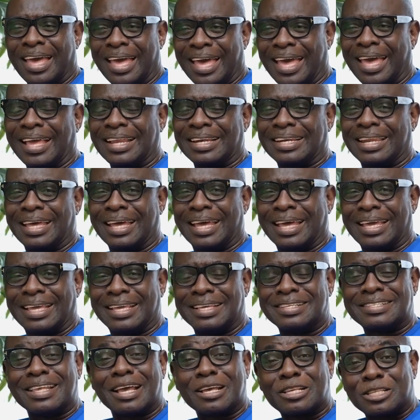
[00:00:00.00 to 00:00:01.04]
And uh,
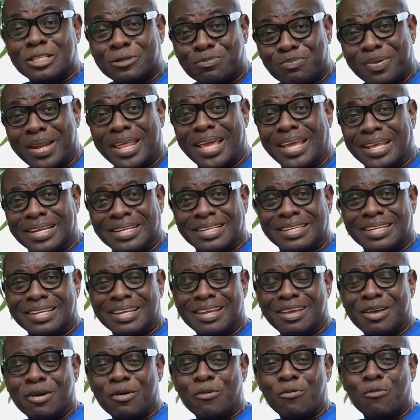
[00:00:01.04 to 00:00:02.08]
he's explained
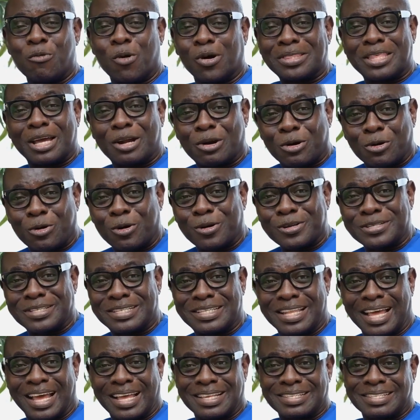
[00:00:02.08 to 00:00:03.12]
what the cross
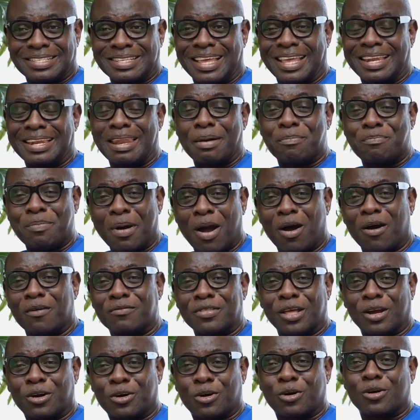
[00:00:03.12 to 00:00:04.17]
does and the power of
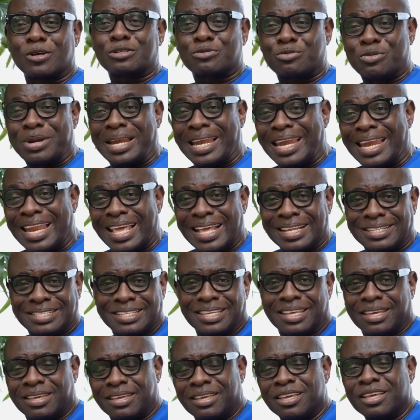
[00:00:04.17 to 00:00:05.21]
the cross
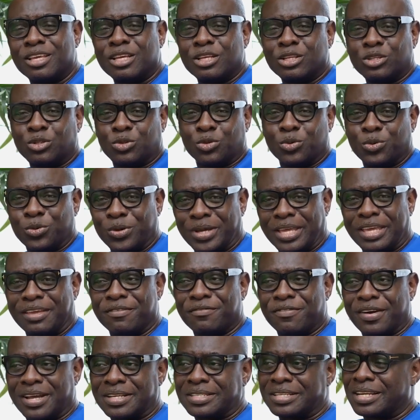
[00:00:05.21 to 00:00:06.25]
relating to
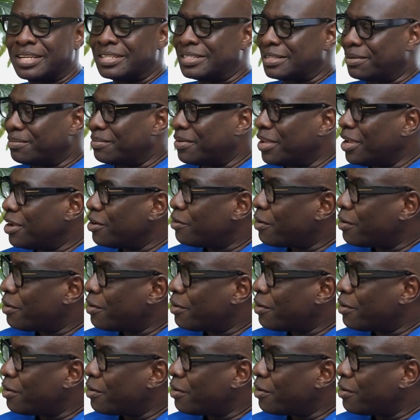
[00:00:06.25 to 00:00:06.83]
evangelism.